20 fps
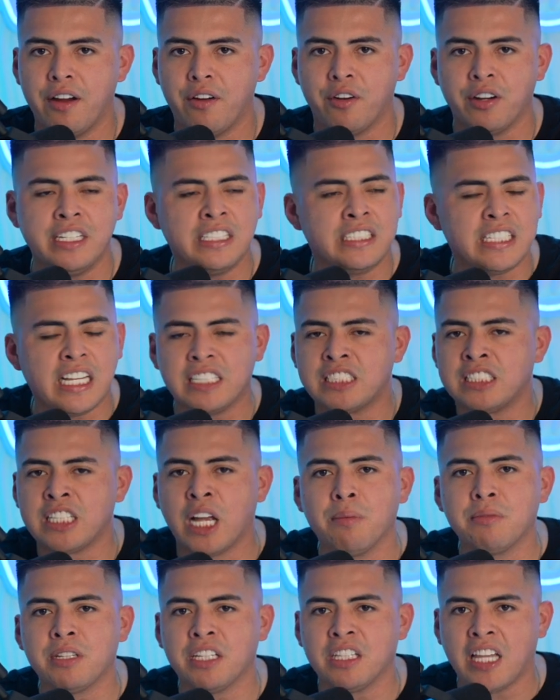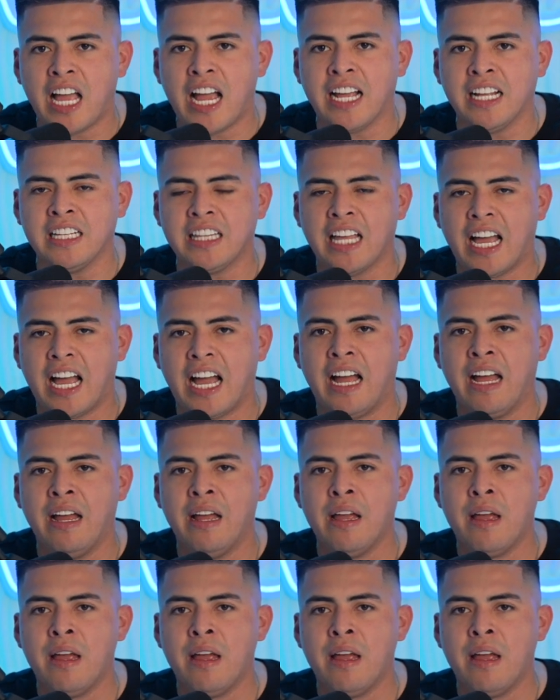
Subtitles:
Or he says something like that,